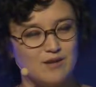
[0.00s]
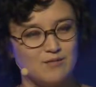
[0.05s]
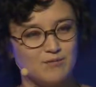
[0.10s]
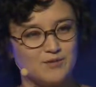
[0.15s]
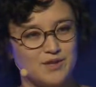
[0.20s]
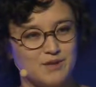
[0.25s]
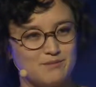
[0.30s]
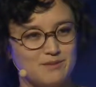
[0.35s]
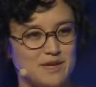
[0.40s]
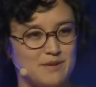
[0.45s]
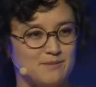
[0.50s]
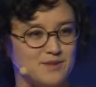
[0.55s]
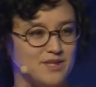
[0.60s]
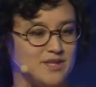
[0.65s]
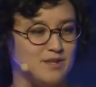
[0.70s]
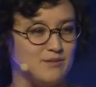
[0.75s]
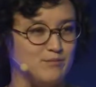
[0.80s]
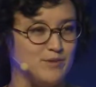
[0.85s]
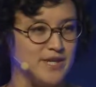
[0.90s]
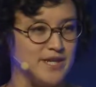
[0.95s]
Sometimes it
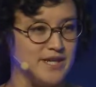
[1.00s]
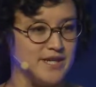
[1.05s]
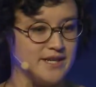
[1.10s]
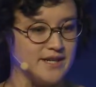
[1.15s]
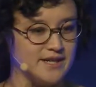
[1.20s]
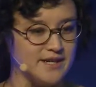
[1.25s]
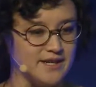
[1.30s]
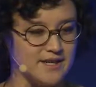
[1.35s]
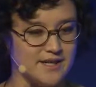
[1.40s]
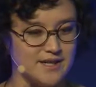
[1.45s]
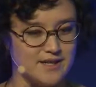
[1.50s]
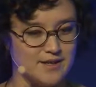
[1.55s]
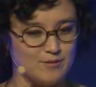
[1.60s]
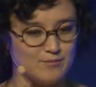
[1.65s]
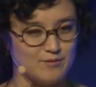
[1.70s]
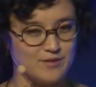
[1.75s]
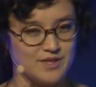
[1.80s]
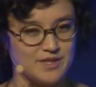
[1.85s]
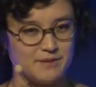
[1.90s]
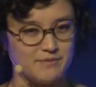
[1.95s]
can be
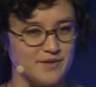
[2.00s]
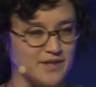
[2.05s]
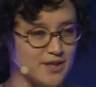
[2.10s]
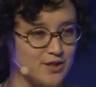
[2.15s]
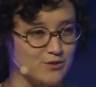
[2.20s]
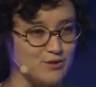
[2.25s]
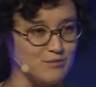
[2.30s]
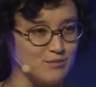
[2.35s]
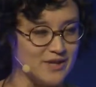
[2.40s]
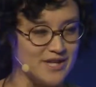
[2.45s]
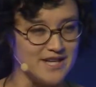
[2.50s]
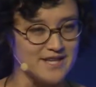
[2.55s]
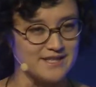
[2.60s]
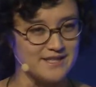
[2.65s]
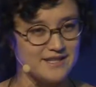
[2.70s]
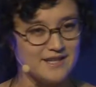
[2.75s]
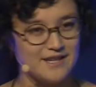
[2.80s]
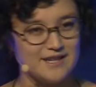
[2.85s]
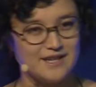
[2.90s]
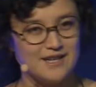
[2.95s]
something to
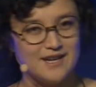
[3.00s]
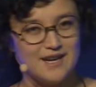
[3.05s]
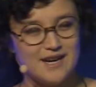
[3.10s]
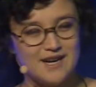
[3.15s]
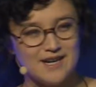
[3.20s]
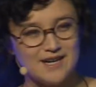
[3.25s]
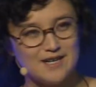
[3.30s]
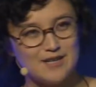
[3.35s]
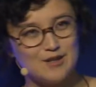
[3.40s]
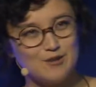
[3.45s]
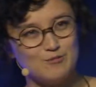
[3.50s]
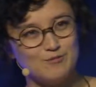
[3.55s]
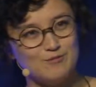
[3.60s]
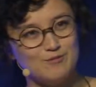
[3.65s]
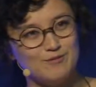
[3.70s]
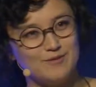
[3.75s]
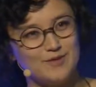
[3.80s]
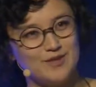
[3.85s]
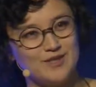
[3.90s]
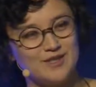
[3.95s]
replace
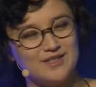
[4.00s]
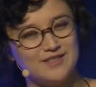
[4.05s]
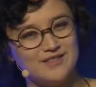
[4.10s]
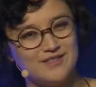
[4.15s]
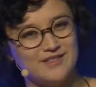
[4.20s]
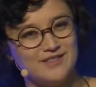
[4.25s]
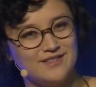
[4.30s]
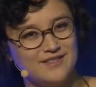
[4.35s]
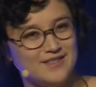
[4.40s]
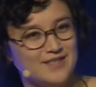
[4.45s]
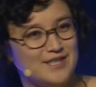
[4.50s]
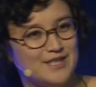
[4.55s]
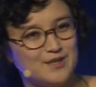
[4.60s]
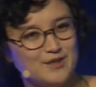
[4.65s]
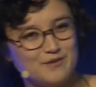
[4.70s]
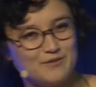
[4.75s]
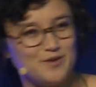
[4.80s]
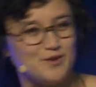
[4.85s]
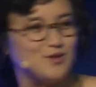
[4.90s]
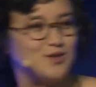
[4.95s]

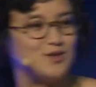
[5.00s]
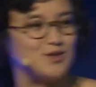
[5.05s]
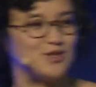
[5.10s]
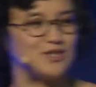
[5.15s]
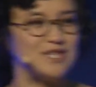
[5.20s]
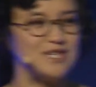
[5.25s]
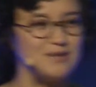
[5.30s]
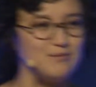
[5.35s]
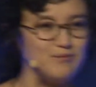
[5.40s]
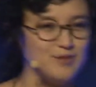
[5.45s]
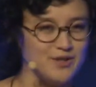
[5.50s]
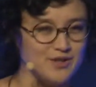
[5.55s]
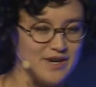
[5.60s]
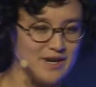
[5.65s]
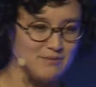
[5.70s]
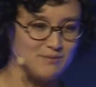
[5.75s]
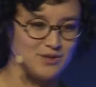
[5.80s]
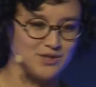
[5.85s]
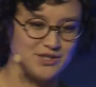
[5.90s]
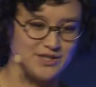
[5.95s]
if you lose a limb, you're
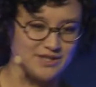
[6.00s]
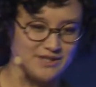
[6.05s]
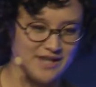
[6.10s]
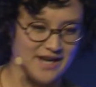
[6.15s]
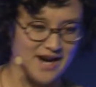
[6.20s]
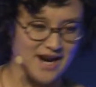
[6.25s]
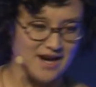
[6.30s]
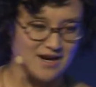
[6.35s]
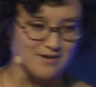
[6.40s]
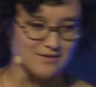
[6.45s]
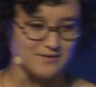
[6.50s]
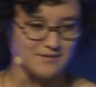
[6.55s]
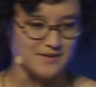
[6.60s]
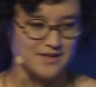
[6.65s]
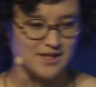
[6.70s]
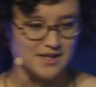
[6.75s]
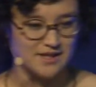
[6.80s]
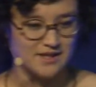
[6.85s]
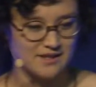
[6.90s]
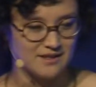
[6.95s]
able to have
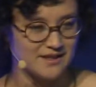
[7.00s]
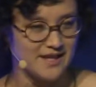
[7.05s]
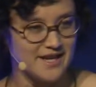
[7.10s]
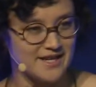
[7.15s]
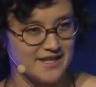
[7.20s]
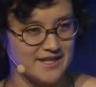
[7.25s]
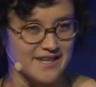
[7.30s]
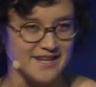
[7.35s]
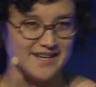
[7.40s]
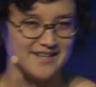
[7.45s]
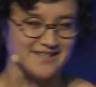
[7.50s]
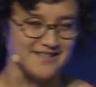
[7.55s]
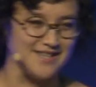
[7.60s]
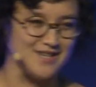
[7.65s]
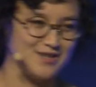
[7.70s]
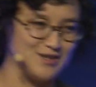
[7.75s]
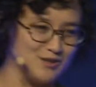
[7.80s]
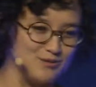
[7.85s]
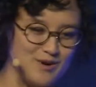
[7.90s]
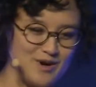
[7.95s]
a leg again that
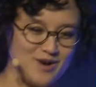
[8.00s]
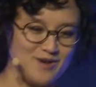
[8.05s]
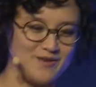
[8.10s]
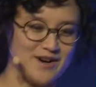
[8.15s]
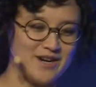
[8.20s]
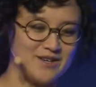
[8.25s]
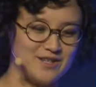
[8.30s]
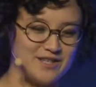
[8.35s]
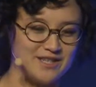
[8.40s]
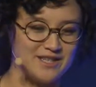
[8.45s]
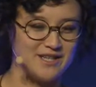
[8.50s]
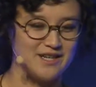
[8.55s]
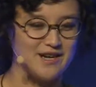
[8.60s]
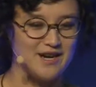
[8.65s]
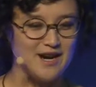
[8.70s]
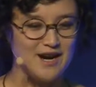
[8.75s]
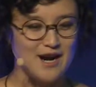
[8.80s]
you can walk around on.